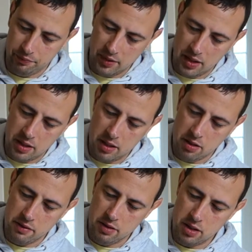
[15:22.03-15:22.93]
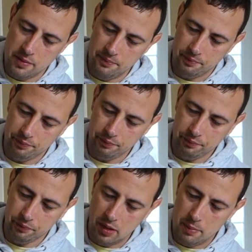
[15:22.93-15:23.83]
and then I will
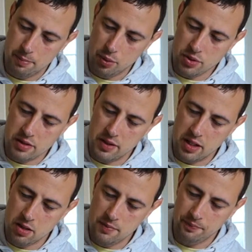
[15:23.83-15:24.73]
pause the video